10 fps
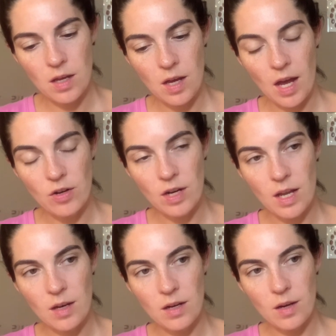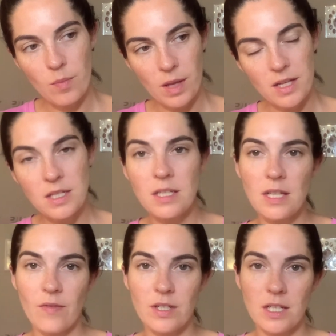108 plus
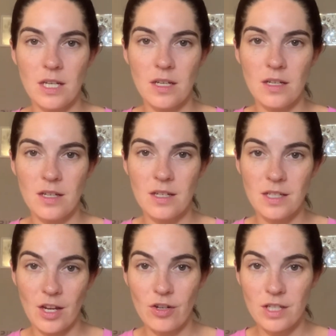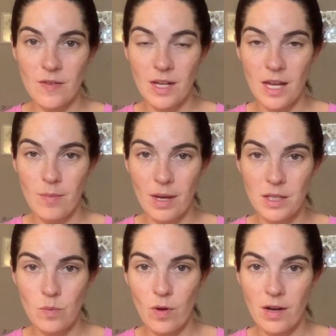70, 178
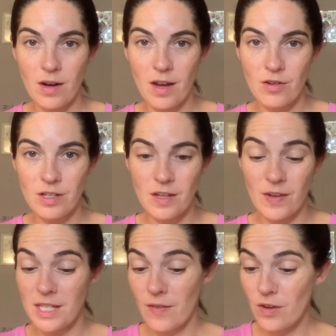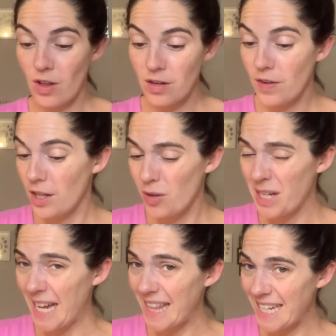minus 1, $177 value,
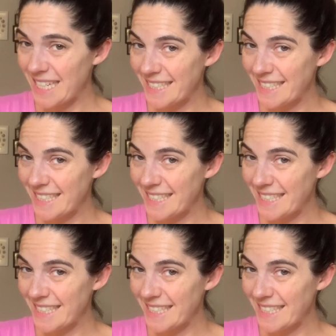I think.